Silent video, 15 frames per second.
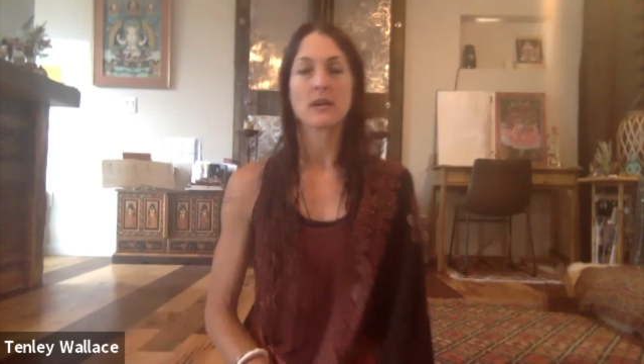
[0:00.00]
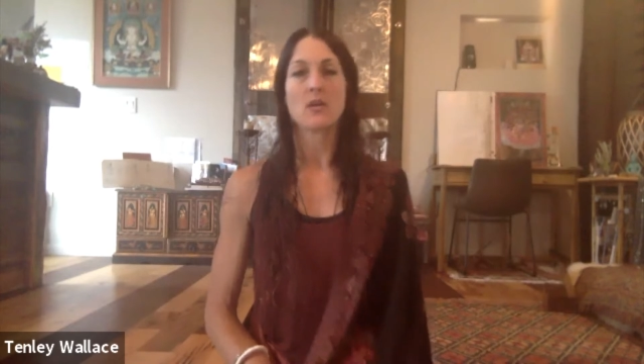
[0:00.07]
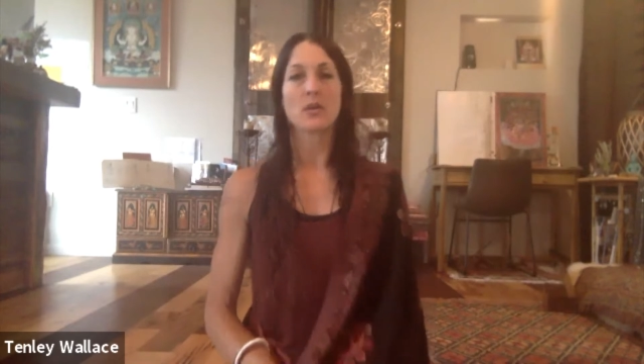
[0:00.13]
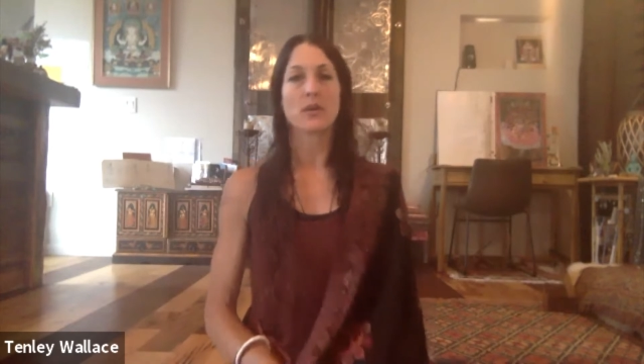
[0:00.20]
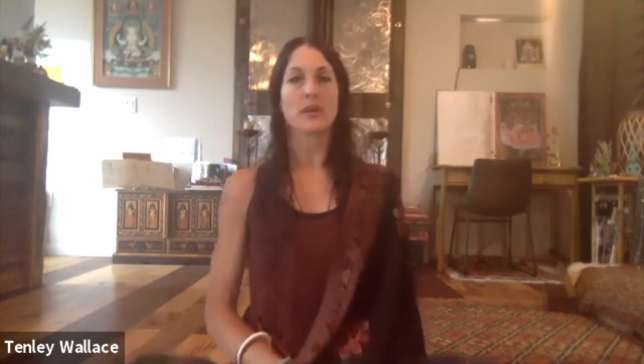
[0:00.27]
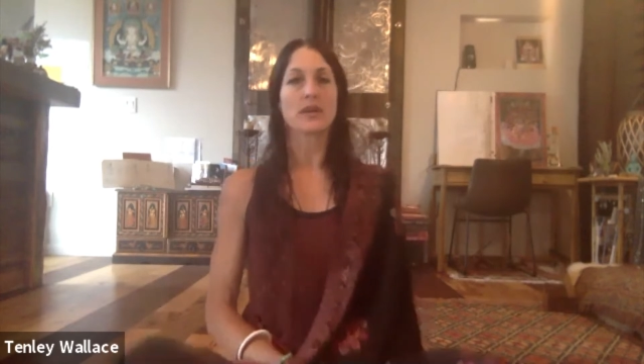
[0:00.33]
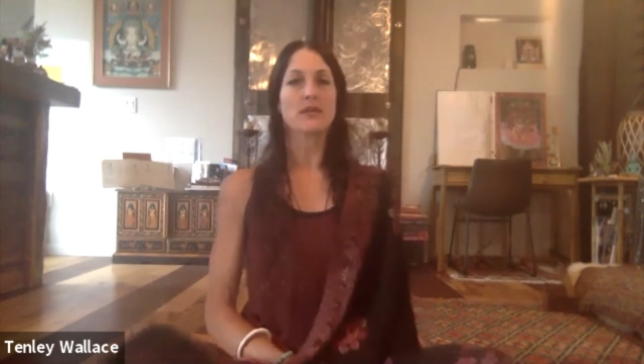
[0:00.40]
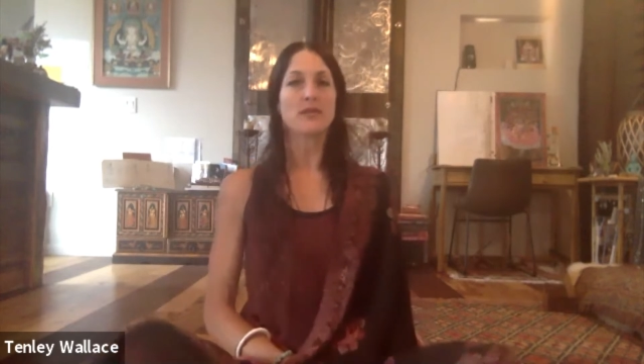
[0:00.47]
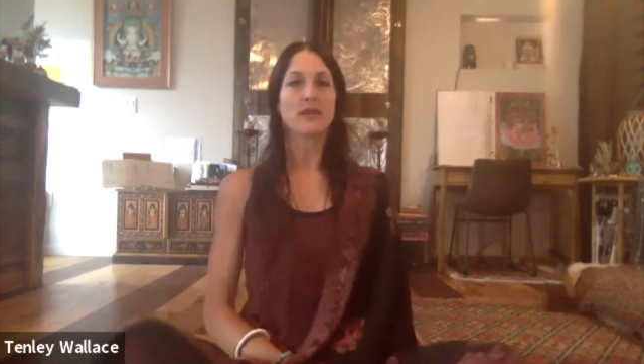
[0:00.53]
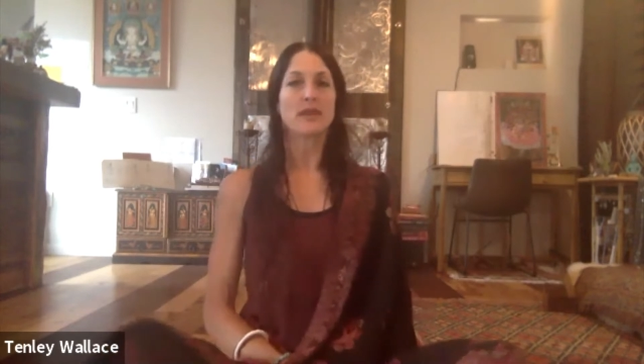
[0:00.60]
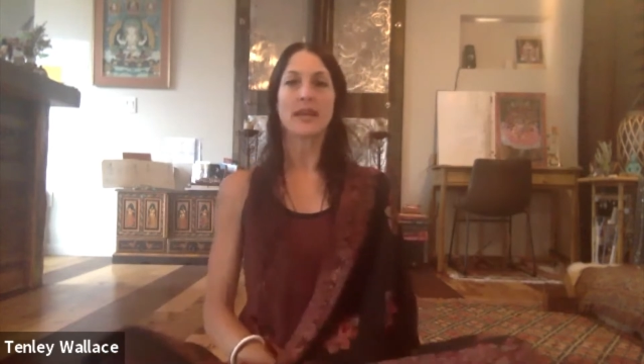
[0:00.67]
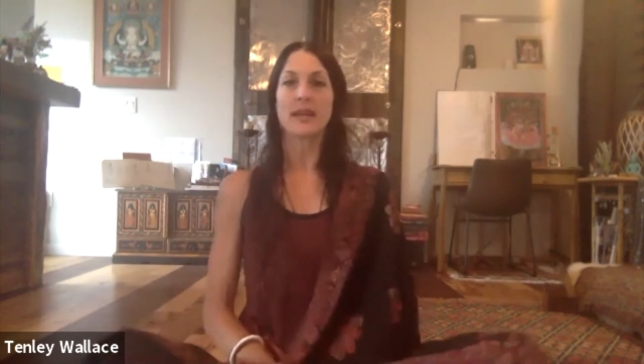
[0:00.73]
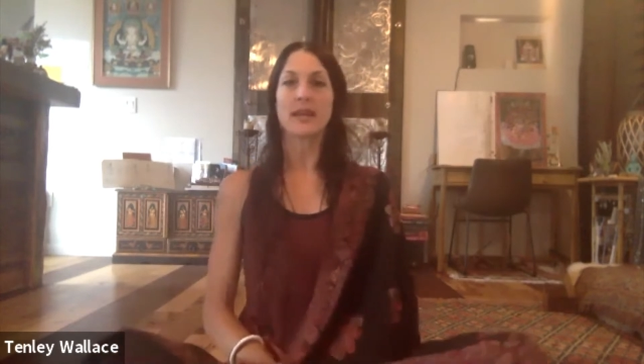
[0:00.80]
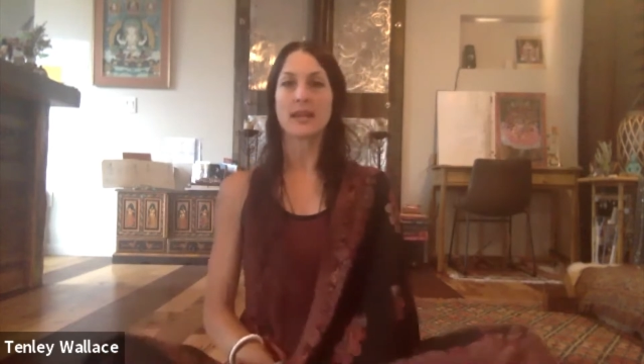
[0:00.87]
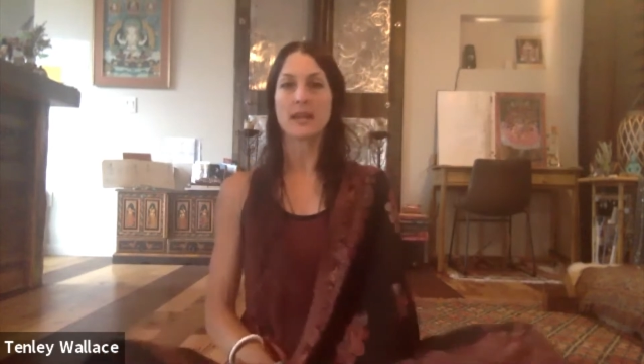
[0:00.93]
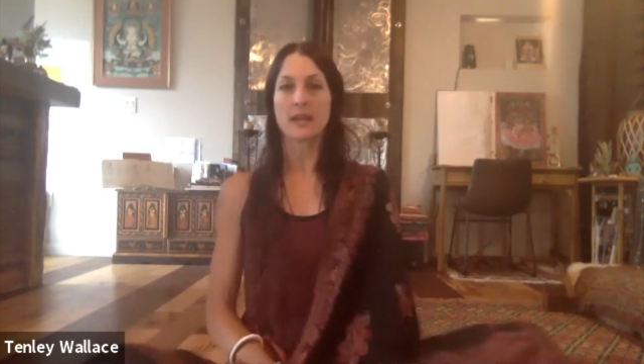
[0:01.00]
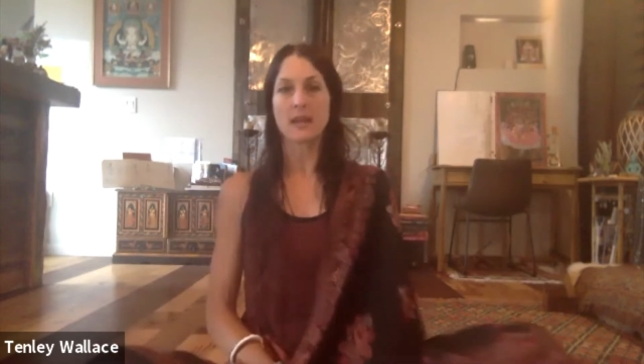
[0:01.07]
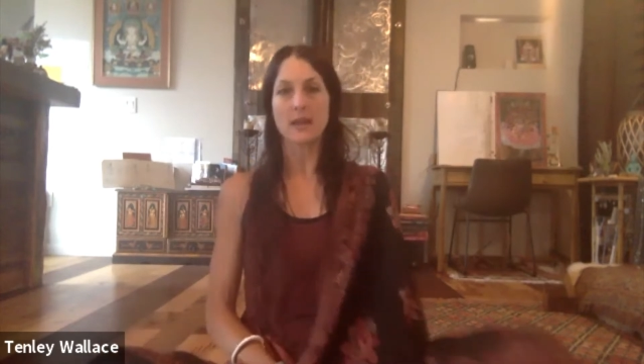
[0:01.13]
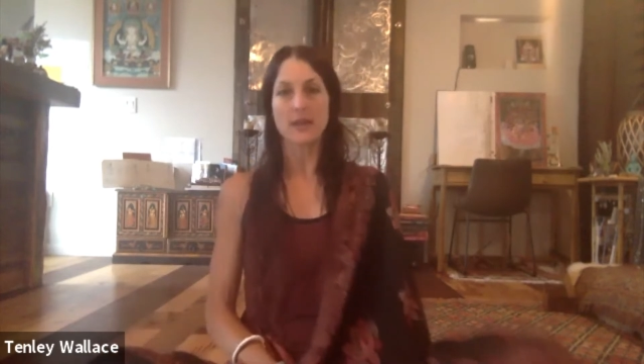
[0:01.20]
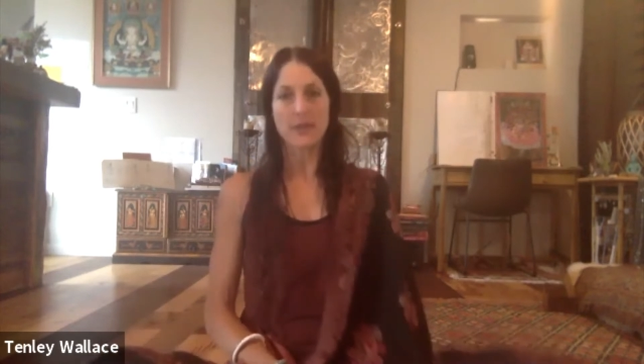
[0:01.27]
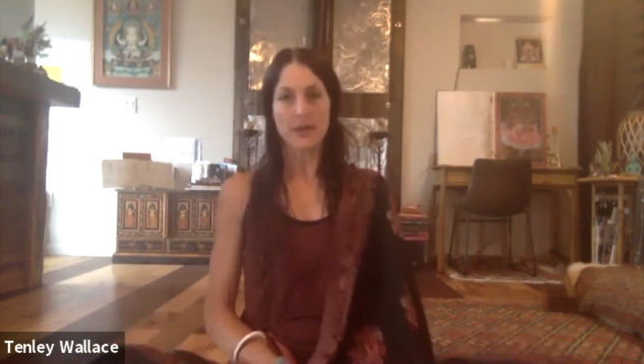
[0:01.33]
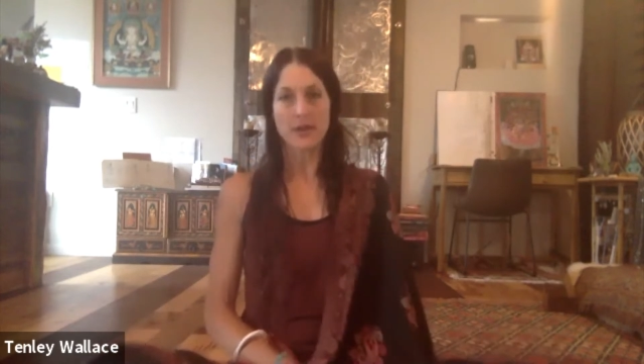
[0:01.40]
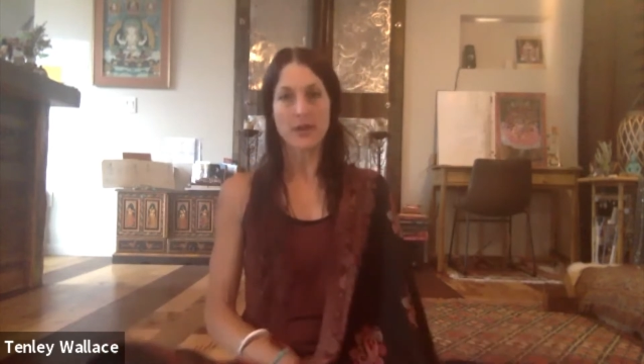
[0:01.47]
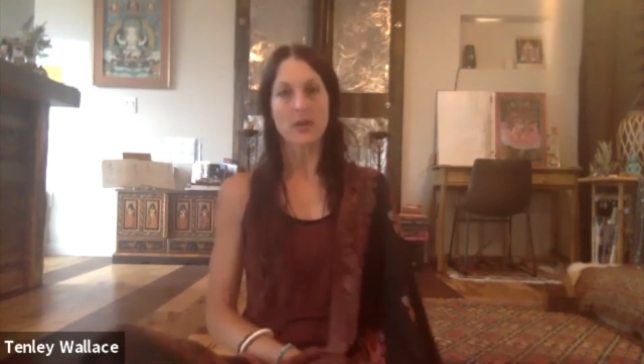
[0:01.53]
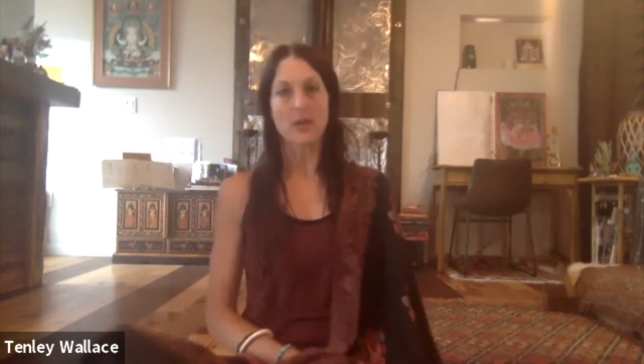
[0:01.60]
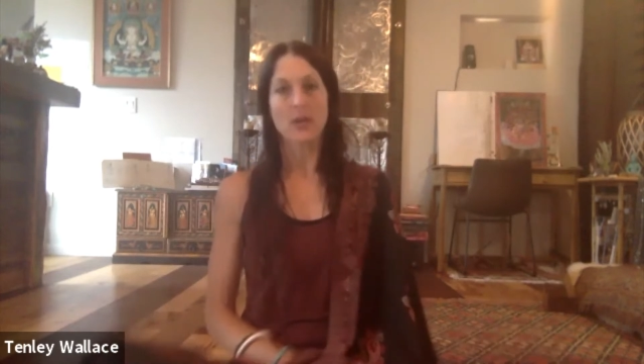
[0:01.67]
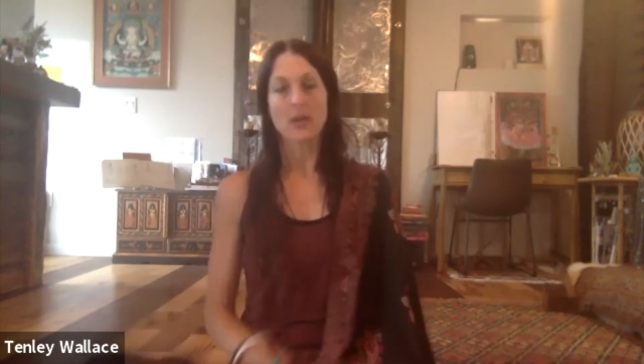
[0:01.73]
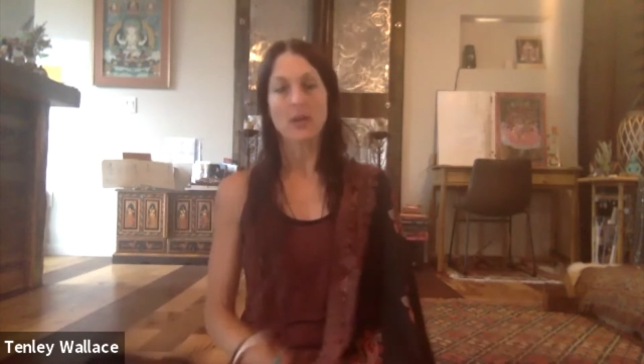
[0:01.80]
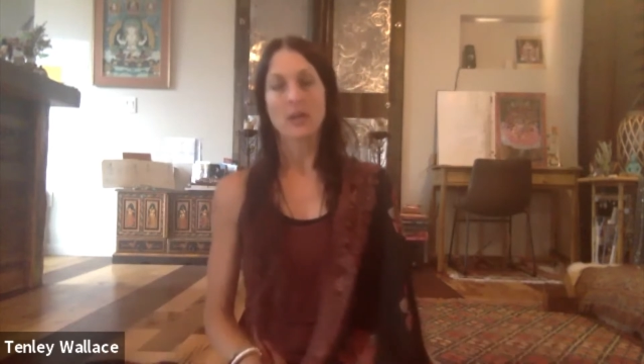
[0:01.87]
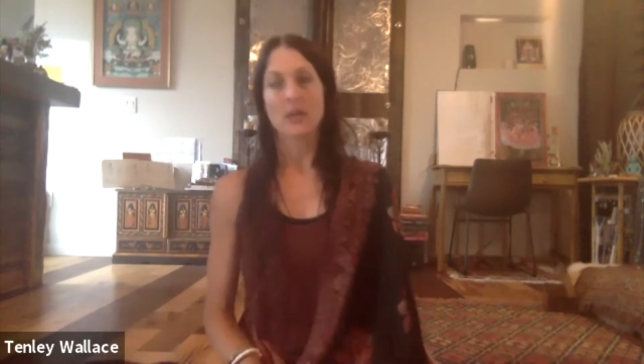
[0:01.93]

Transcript: or even any other